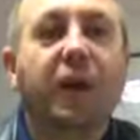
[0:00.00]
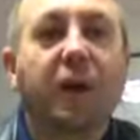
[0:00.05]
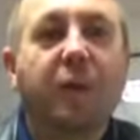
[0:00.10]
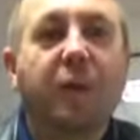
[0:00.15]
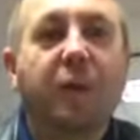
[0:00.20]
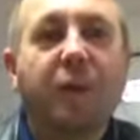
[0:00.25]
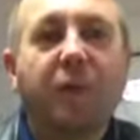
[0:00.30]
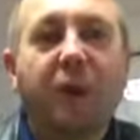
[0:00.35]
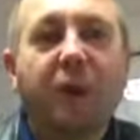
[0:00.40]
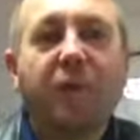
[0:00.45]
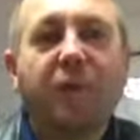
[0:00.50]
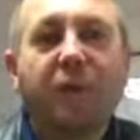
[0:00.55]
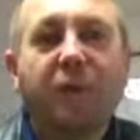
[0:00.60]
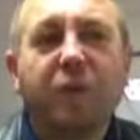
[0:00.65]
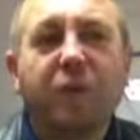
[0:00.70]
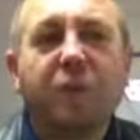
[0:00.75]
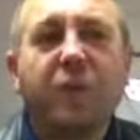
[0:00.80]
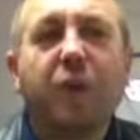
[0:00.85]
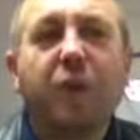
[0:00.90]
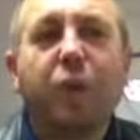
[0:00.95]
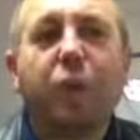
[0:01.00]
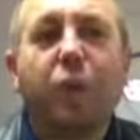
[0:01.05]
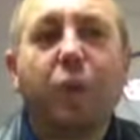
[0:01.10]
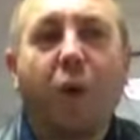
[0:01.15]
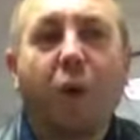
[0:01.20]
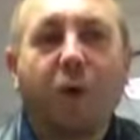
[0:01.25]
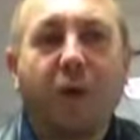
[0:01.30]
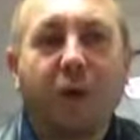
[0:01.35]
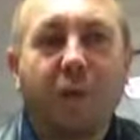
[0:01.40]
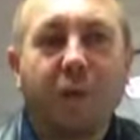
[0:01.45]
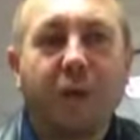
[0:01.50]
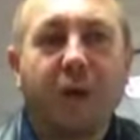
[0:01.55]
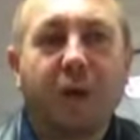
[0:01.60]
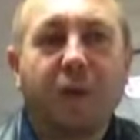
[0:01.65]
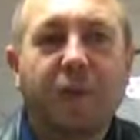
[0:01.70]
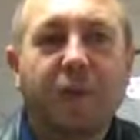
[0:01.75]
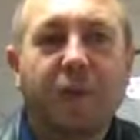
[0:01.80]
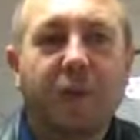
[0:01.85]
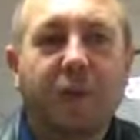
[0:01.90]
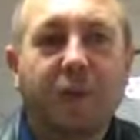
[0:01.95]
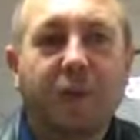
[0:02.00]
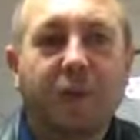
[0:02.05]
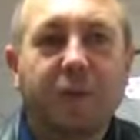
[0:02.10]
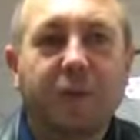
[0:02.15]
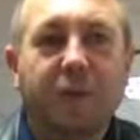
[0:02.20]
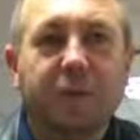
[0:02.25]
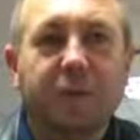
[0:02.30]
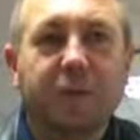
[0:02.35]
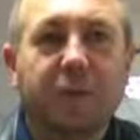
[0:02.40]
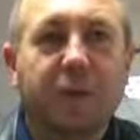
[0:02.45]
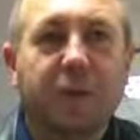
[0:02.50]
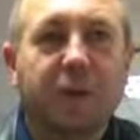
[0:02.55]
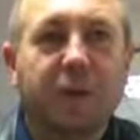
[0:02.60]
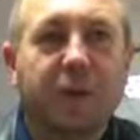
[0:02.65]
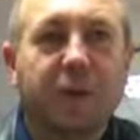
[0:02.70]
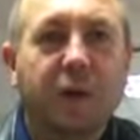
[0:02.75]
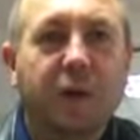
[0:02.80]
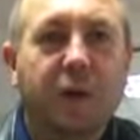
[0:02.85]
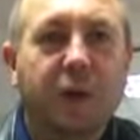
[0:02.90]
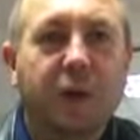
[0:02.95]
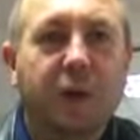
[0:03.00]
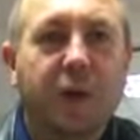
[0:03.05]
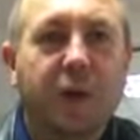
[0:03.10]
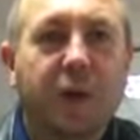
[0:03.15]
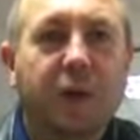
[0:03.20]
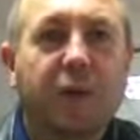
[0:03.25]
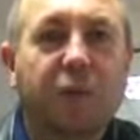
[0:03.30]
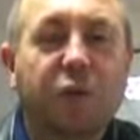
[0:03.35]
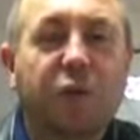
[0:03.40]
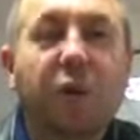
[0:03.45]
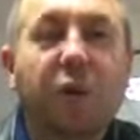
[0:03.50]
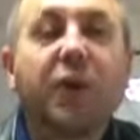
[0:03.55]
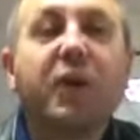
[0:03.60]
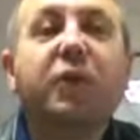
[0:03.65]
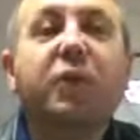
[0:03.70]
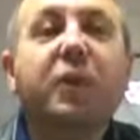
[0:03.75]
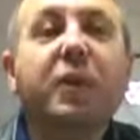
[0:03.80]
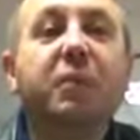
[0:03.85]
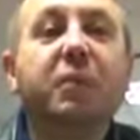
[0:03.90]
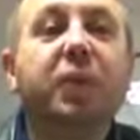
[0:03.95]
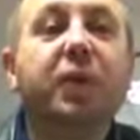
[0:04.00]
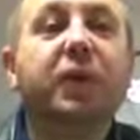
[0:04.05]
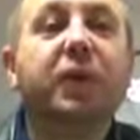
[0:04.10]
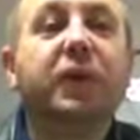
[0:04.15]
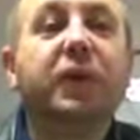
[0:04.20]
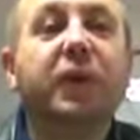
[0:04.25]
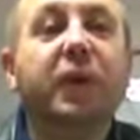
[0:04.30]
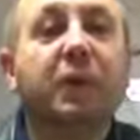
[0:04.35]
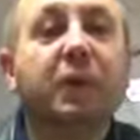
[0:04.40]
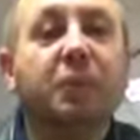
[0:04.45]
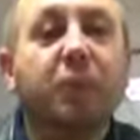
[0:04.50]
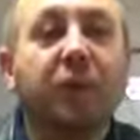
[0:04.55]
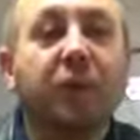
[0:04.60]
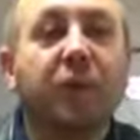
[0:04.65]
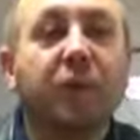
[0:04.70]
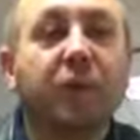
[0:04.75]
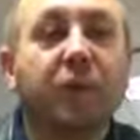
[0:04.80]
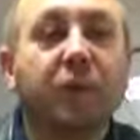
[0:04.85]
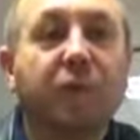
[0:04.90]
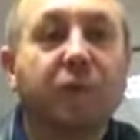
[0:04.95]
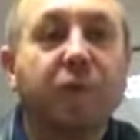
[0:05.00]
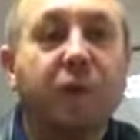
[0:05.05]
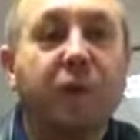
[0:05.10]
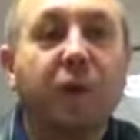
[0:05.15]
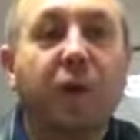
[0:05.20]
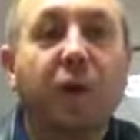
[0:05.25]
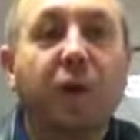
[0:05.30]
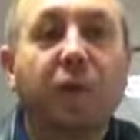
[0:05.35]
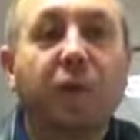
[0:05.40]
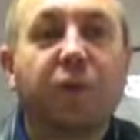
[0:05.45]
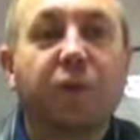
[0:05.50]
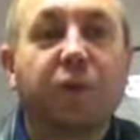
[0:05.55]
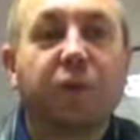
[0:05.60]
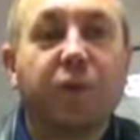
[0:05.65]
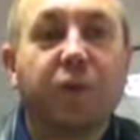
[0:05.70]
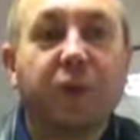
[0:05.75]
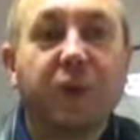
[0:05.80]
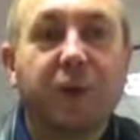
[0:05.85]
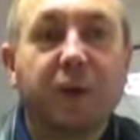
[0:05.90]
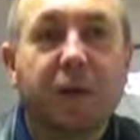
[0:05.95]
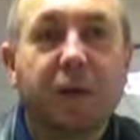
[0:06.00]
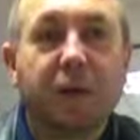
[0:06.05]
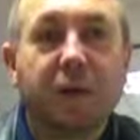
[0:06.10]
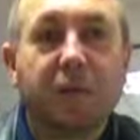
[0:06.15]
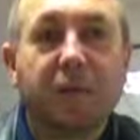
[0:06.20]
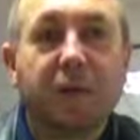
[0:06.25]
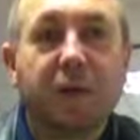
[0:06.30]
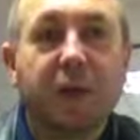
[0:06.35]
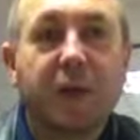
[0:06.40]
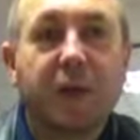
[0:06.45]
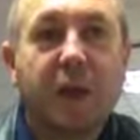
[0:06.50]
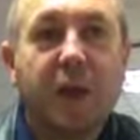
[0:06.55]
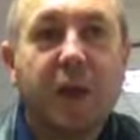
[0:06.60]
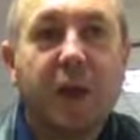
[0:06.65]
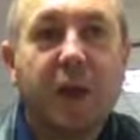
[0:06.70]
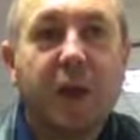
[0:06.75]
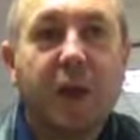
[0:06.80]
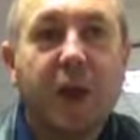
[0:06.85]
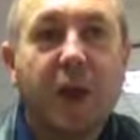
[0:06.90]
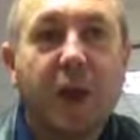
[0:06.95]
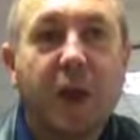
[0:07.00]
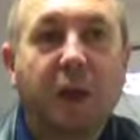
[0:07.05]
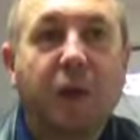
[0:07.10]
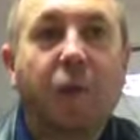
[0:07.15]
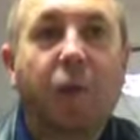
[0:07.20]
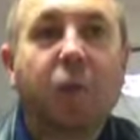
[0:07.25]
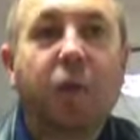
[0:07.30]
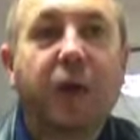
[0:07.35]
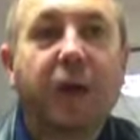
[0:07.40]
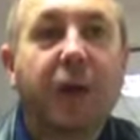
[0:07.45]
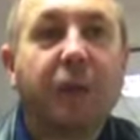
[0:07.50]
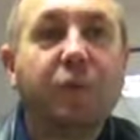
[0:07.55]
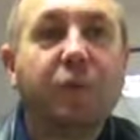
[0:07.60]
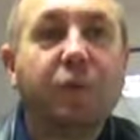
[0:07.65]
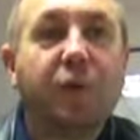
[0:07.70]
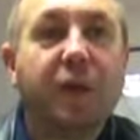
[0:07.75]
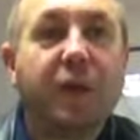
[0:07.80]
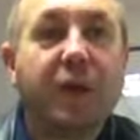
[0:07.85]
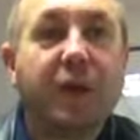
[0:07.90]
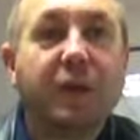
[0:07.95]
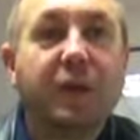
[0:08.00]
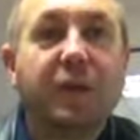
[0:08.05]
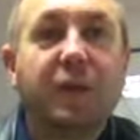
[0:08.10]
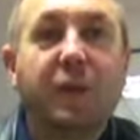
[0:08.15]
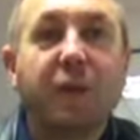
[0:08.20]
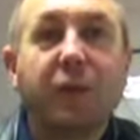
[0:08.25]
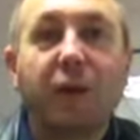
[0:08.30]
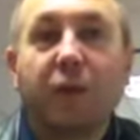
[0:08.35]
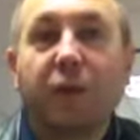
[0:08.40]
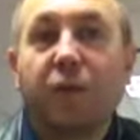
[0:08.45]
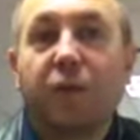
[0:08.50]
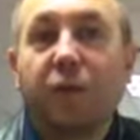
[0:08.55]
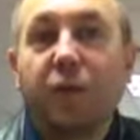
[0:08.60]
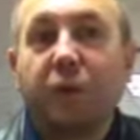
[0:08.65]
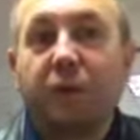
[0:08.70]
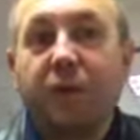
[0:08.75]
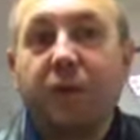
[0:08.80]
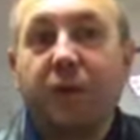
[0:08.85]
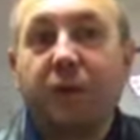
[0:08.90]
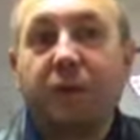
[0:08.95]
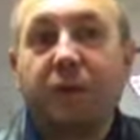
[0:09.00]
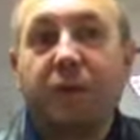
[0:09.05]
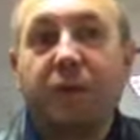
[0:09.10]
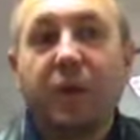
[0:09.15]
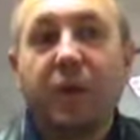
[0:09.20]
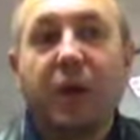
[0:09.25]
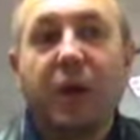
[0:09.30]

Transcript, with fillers: I've been having this big worry about things. And this worry's been building and building for the last few years. And it all came to a head in the last few weeks.